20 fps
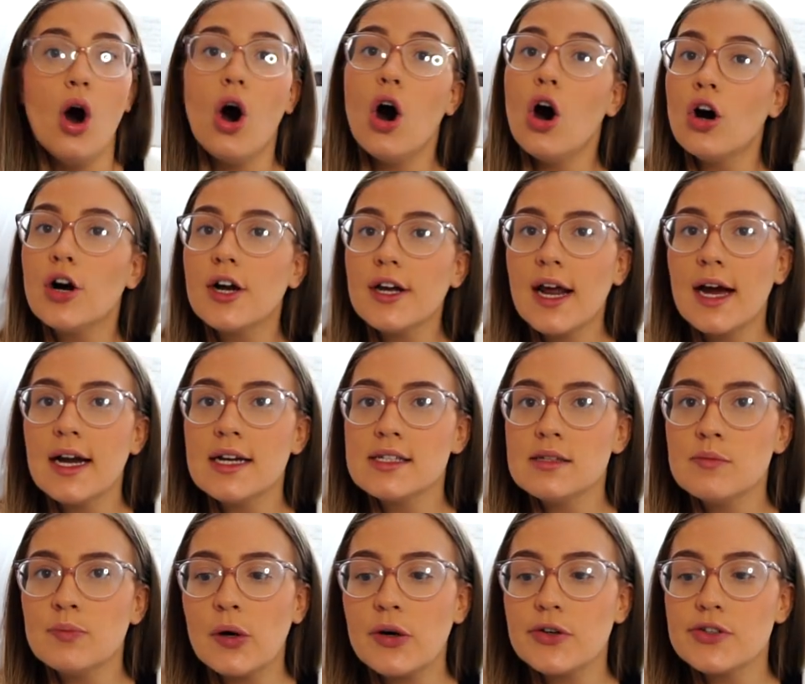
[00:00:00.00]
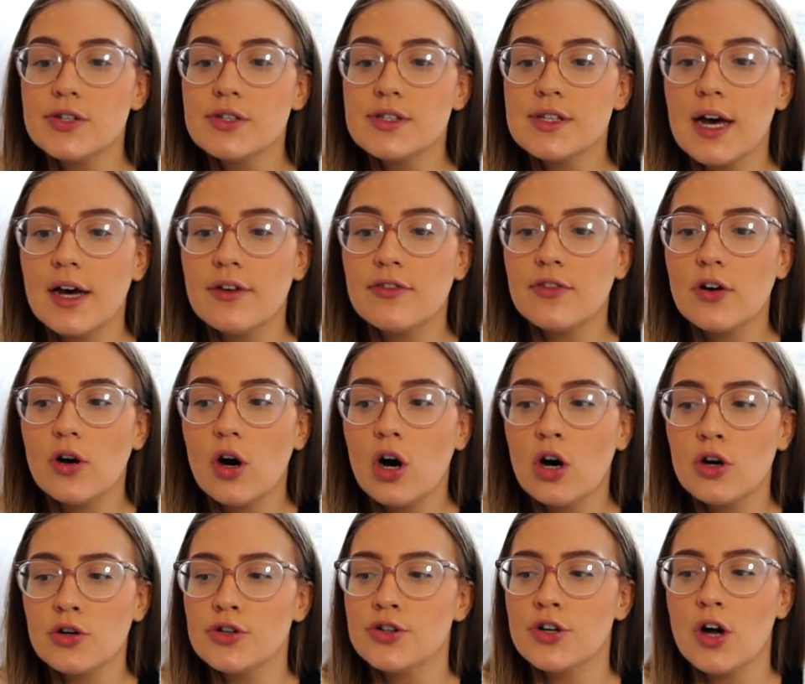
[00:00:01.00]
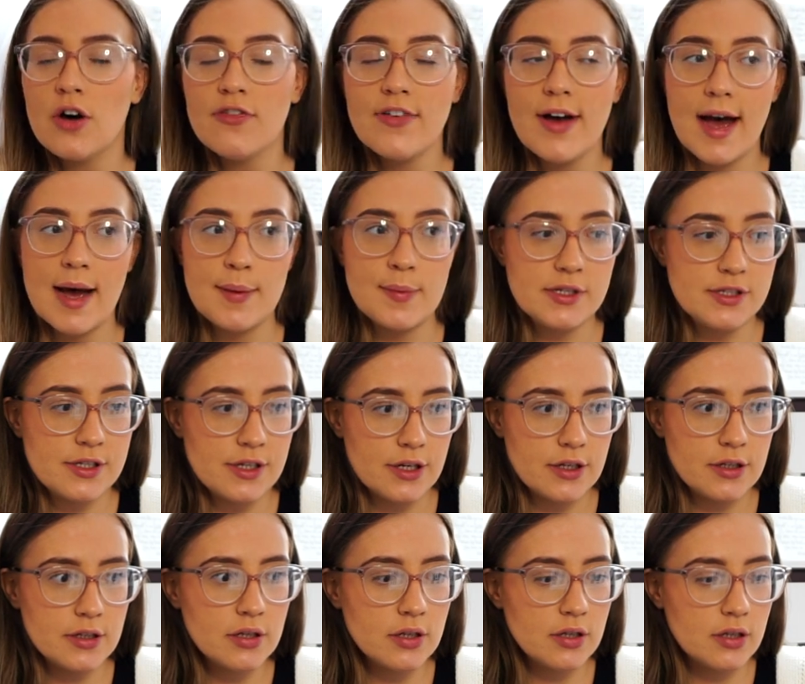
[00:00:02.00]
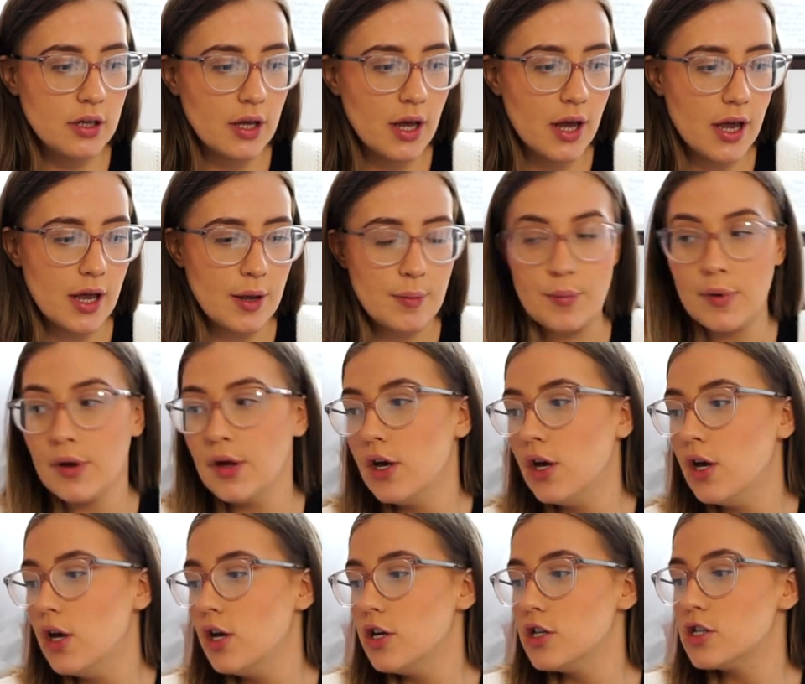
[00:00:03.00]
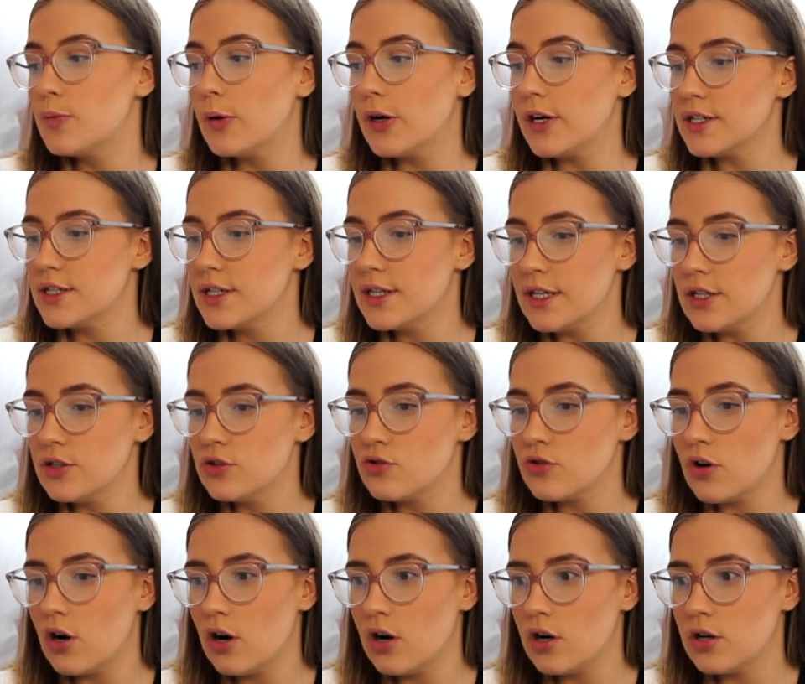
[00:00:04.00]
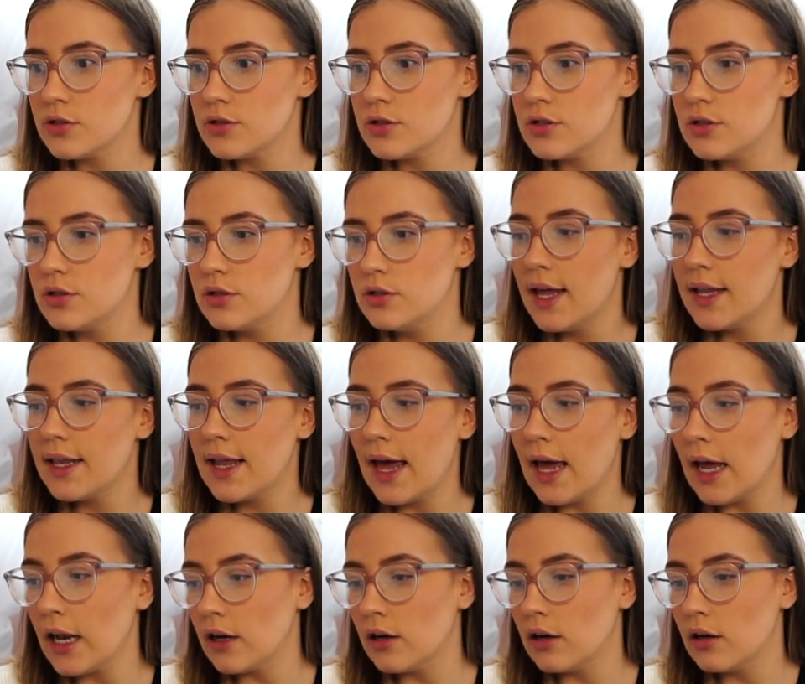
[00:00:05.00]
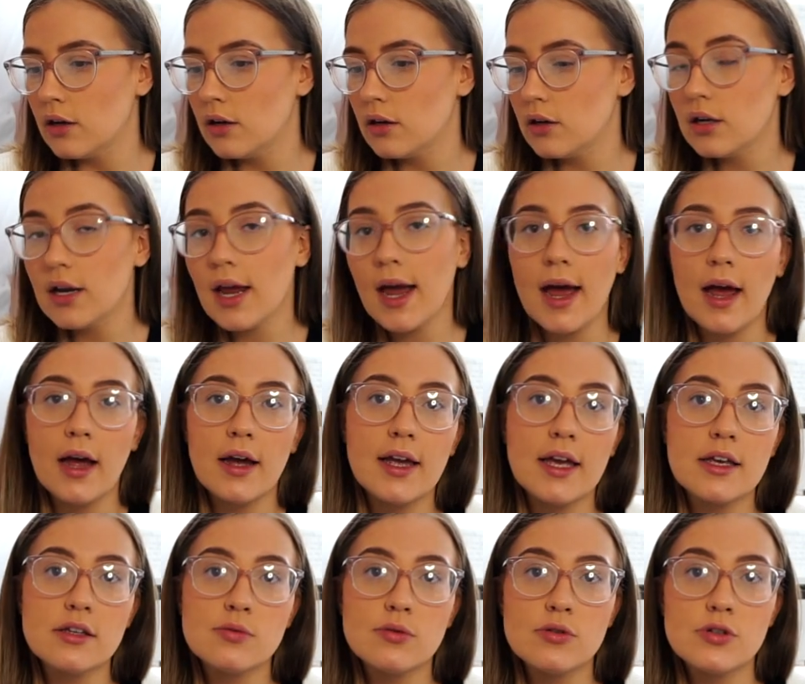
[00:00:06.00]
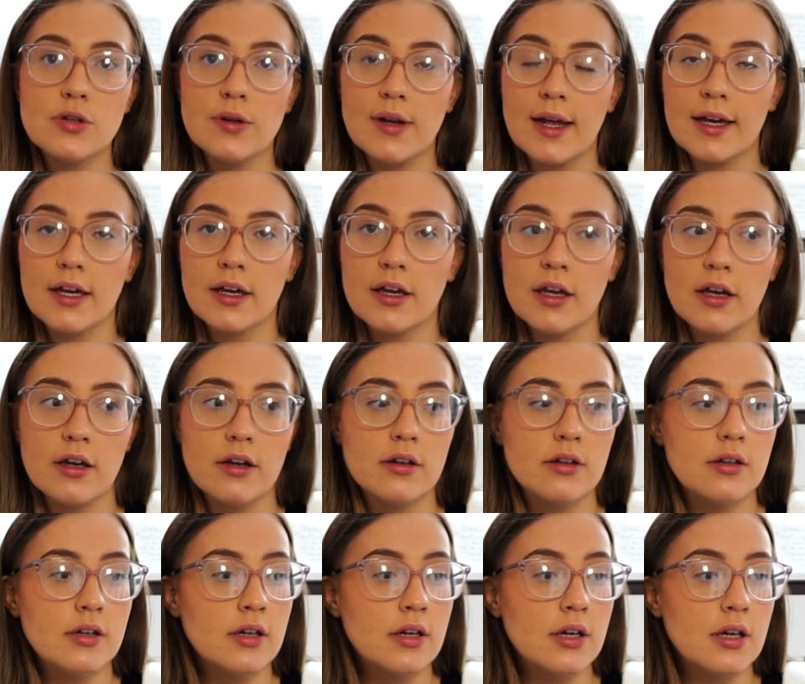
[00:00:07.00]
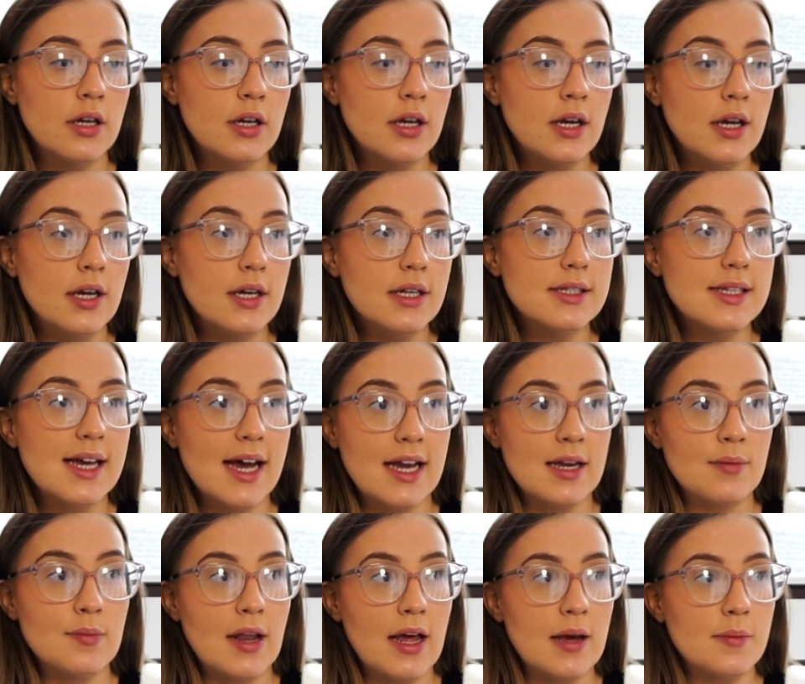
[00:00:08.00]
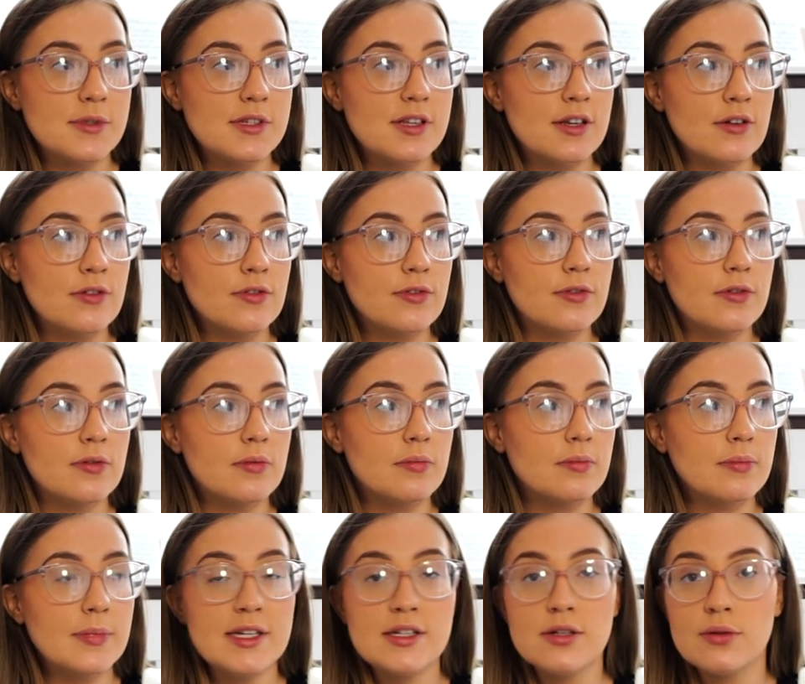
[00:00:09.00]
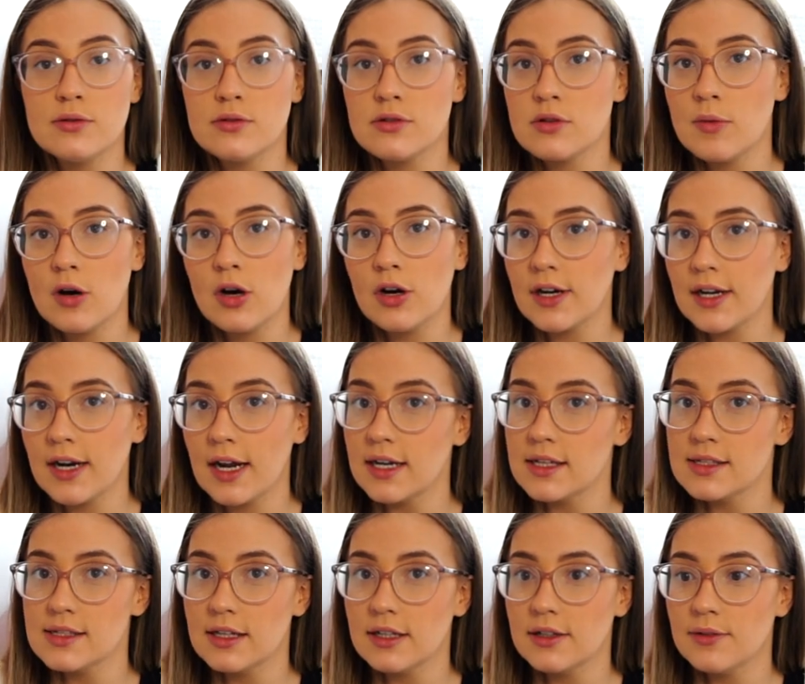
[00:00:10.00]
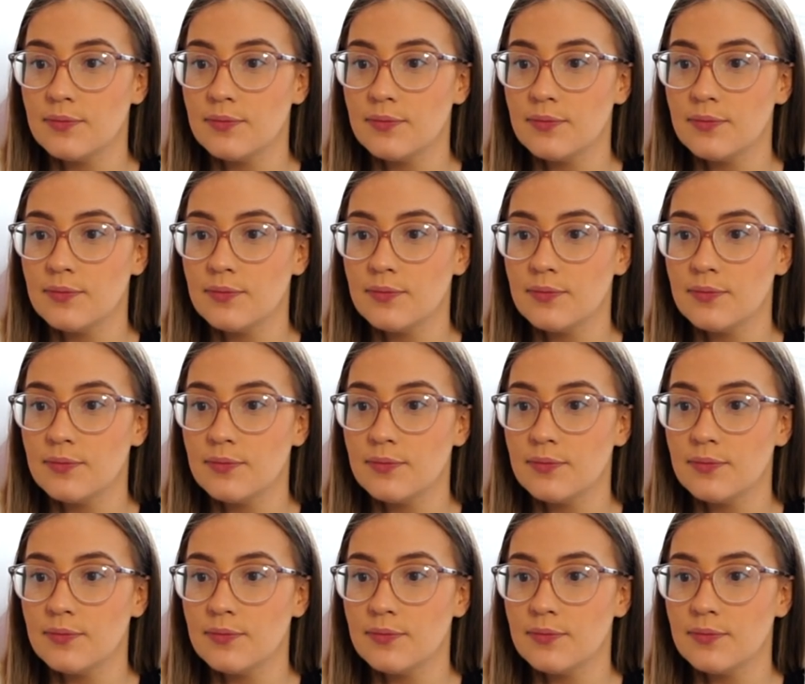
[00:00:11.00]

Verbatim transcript: organising boxes that I've ordered off Amazon um, to put into these drawers and then yeah I guess we'll do like a time lapse of me doing some organising.